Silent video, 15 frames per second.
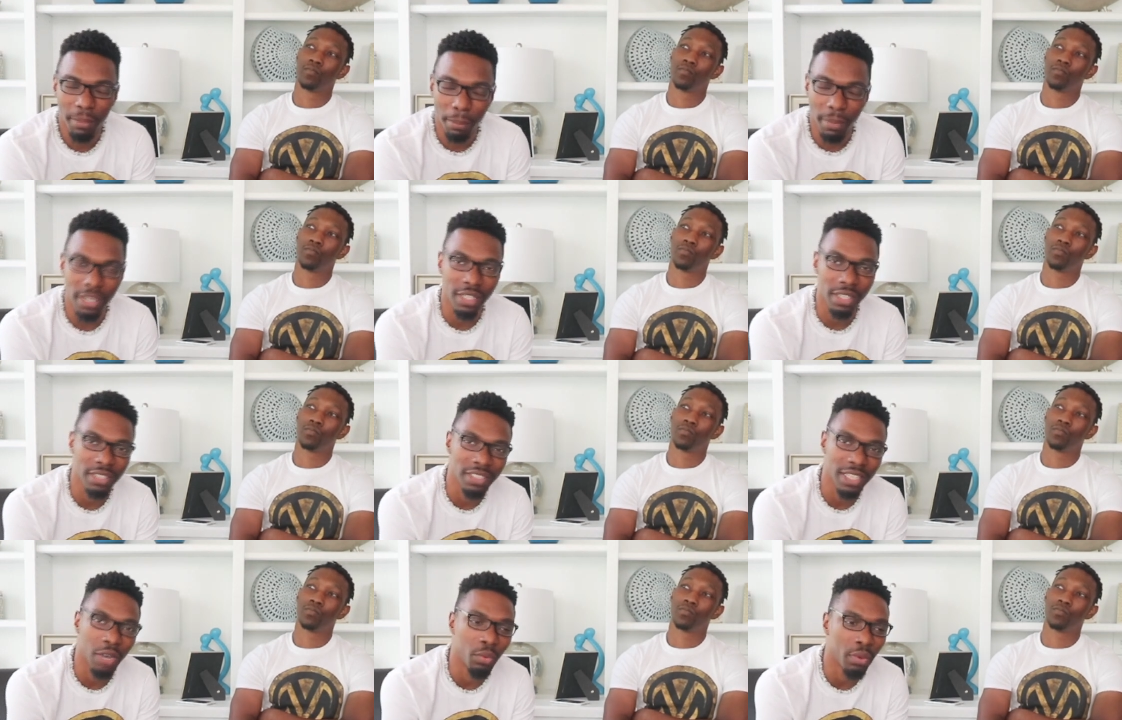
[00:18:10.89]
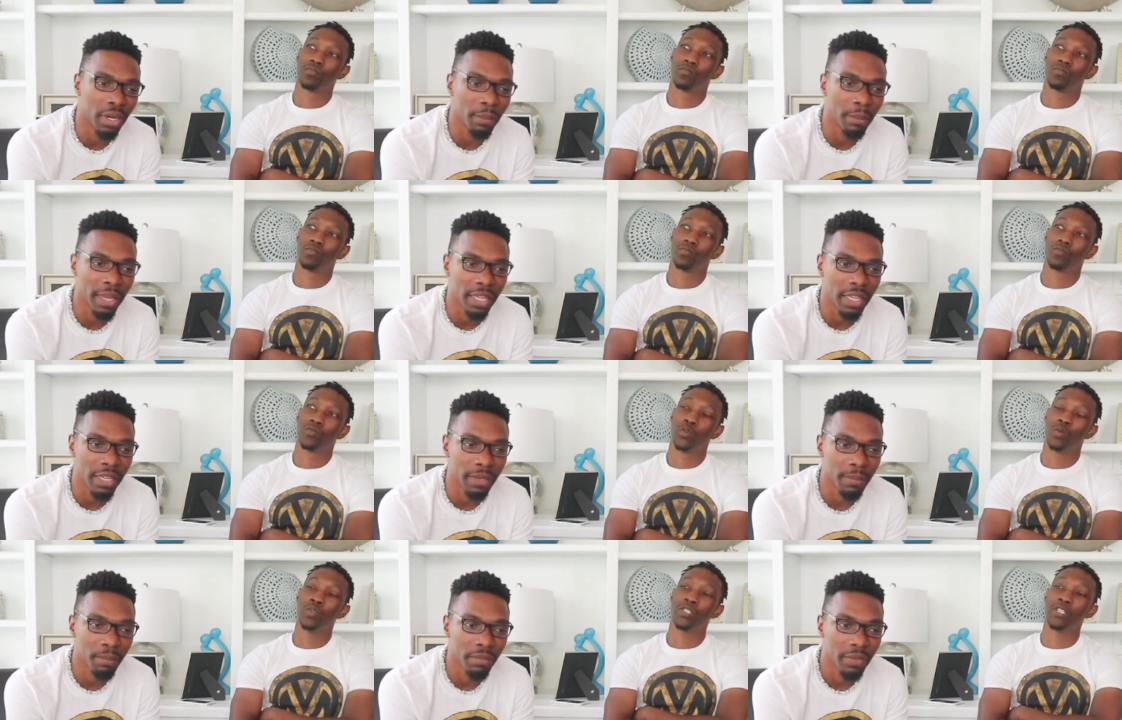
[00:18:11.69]
Speaker 1: Because I want to make
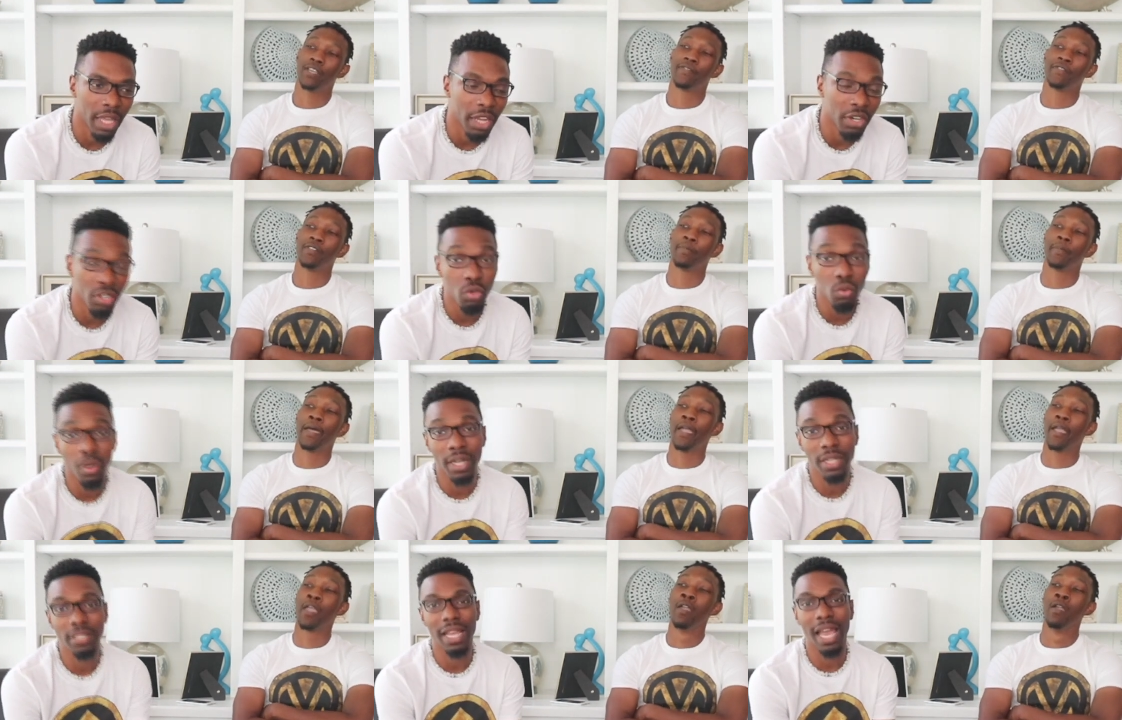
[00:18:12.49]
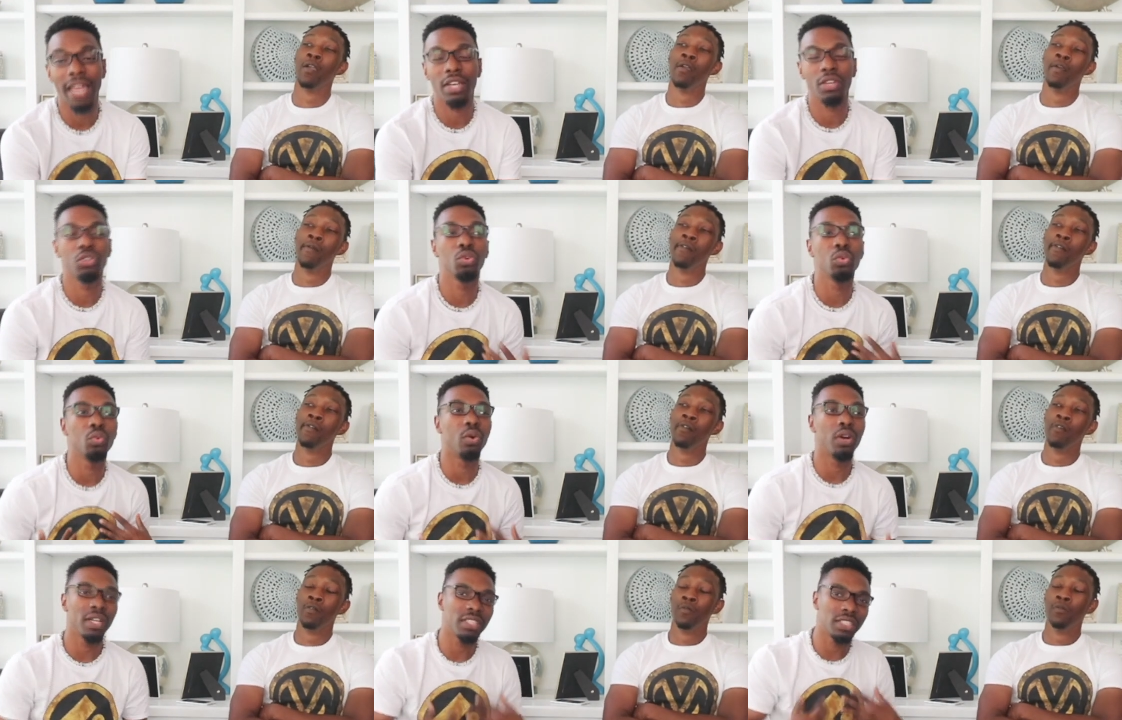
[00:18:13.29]
it. We'll I do want. I do
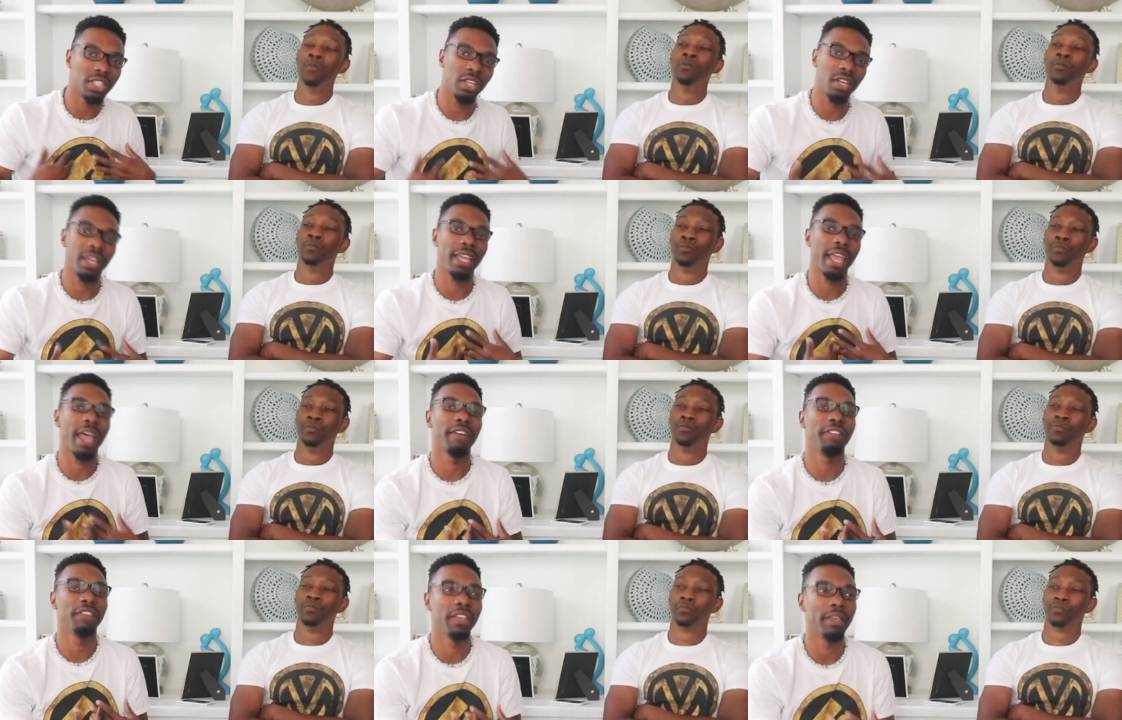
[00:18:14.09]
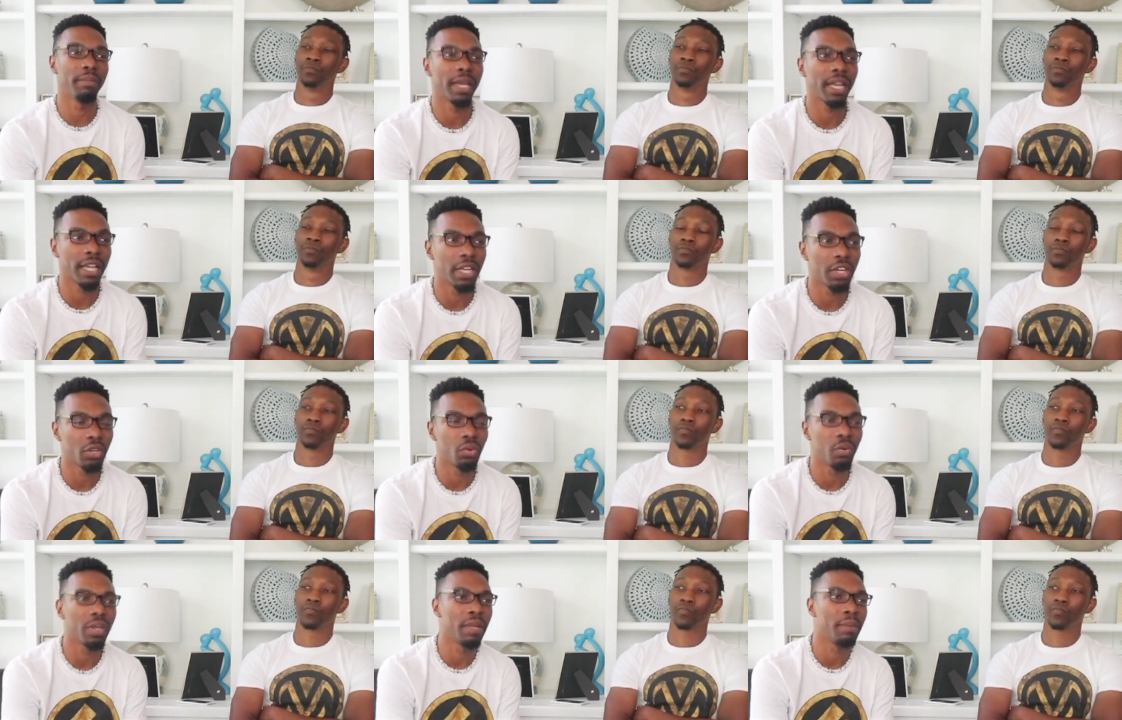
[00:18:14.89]
want to have feedback. I
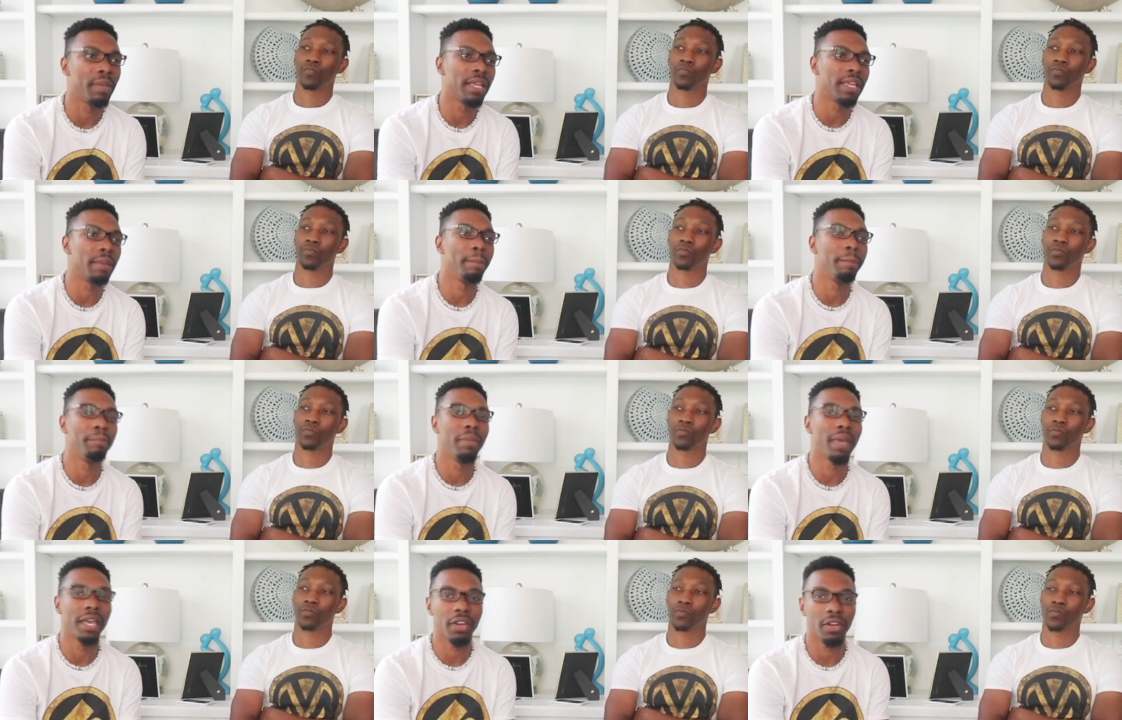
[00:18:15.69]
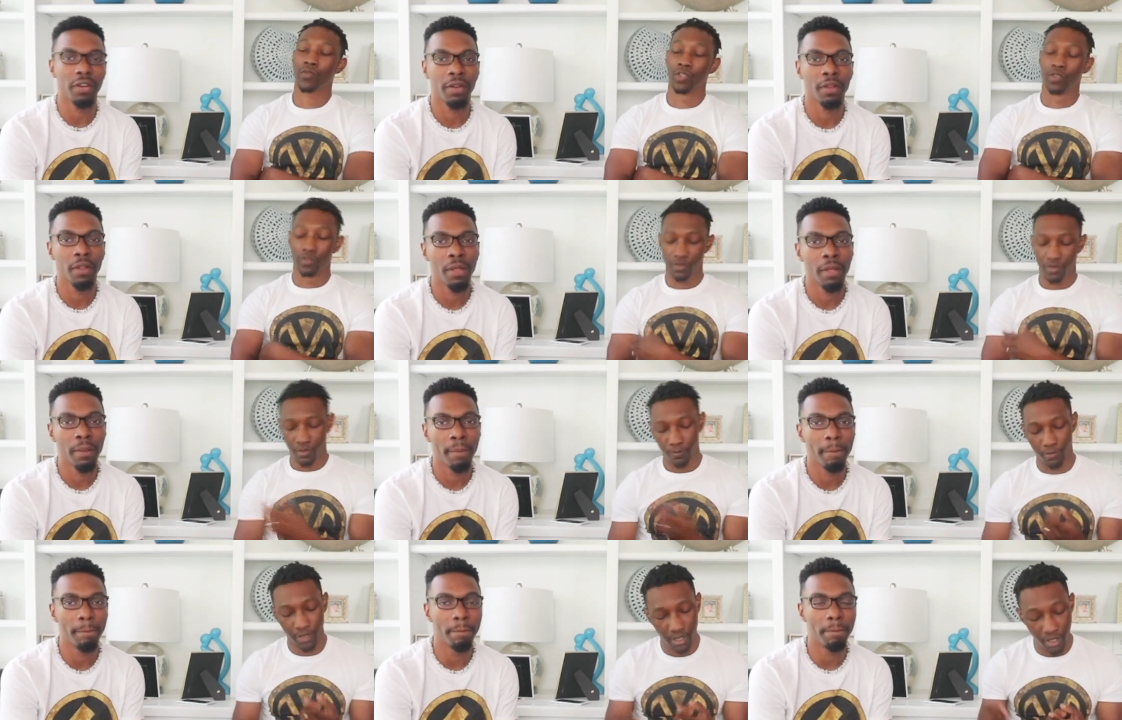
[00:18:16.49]
do want to make it better. You
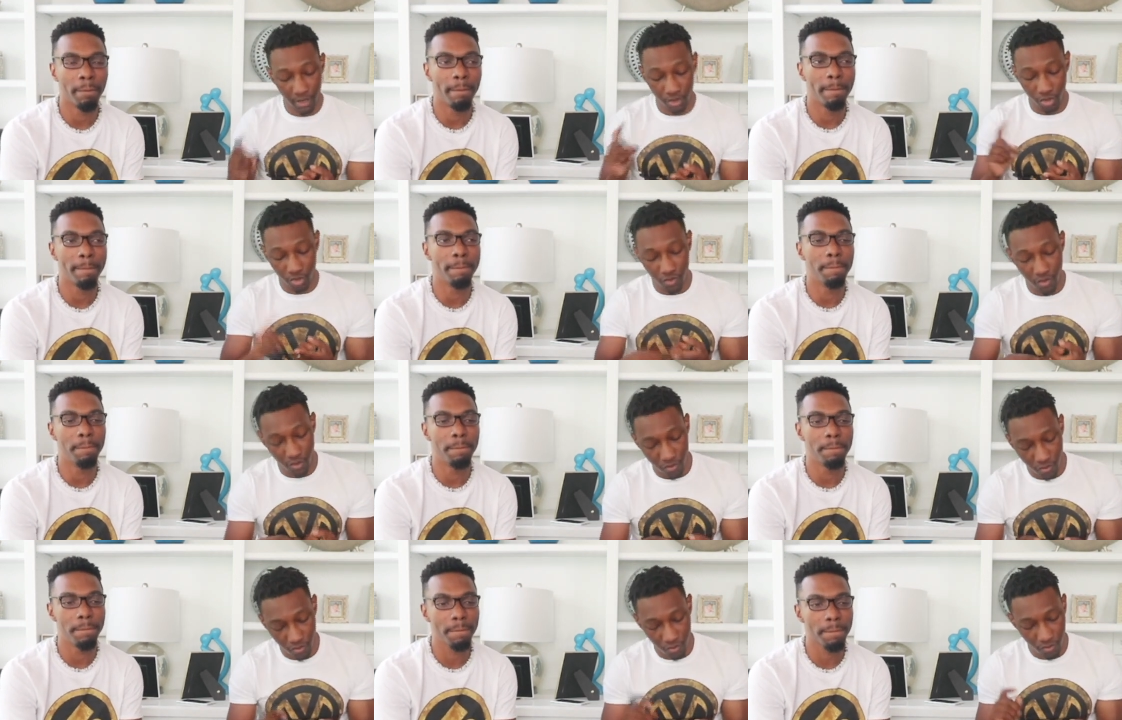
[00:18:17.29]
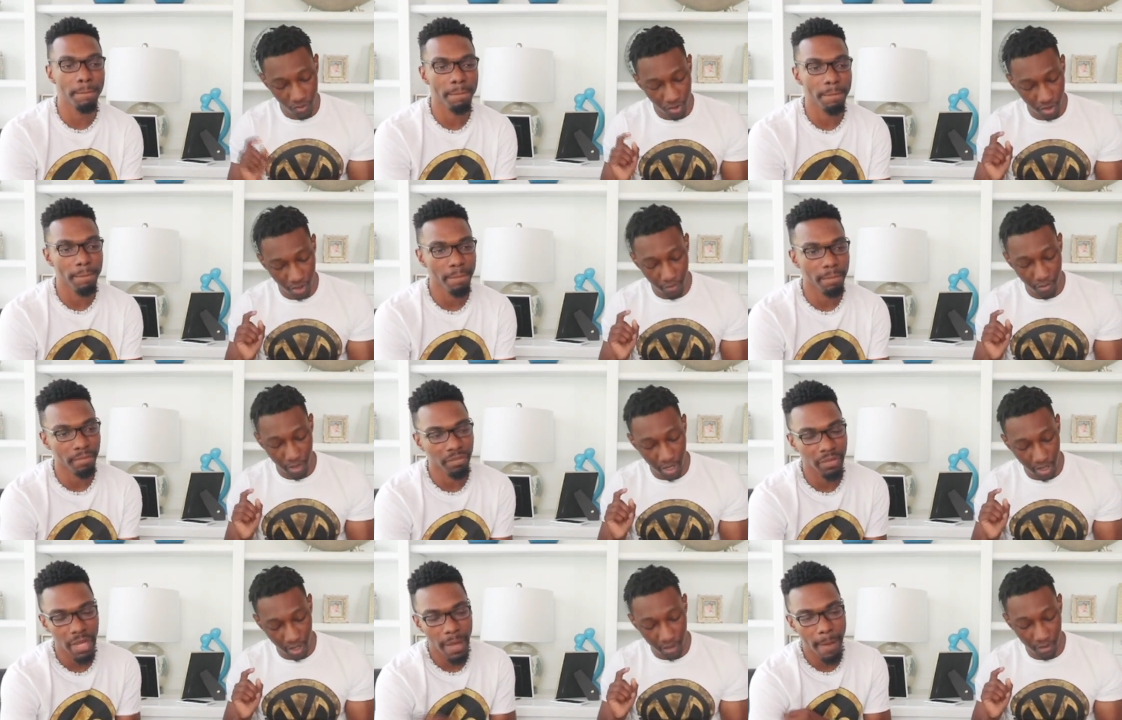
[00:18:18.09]
can bring on the trolls. You can
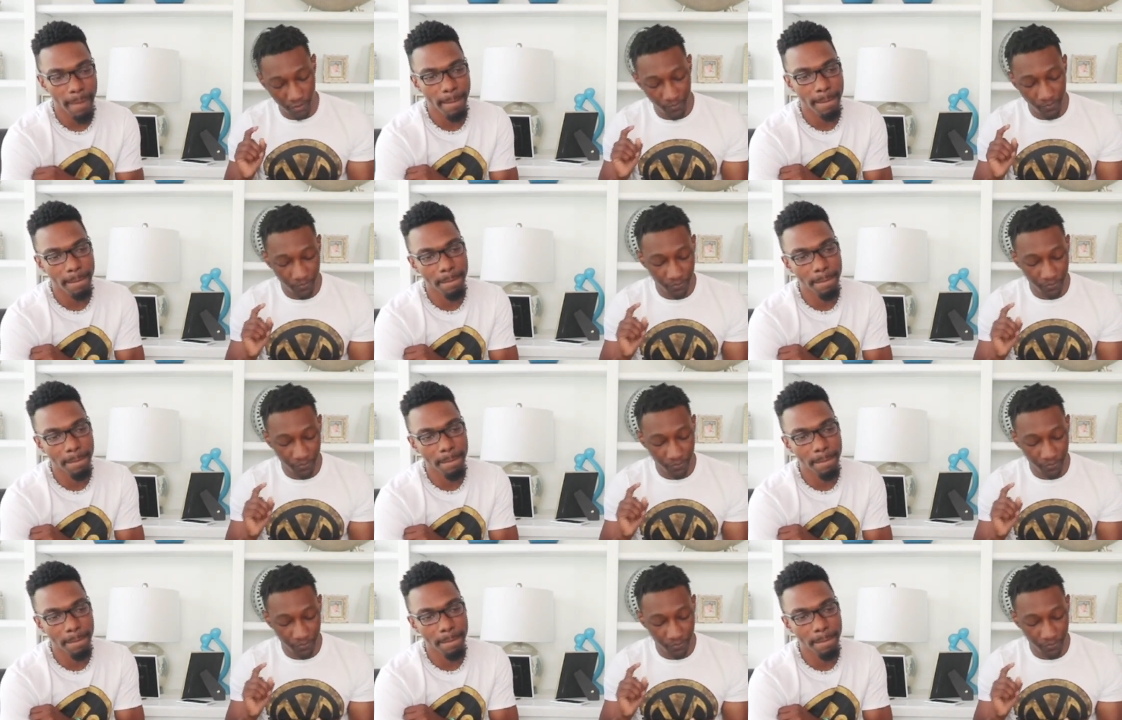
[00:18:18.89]
bring on.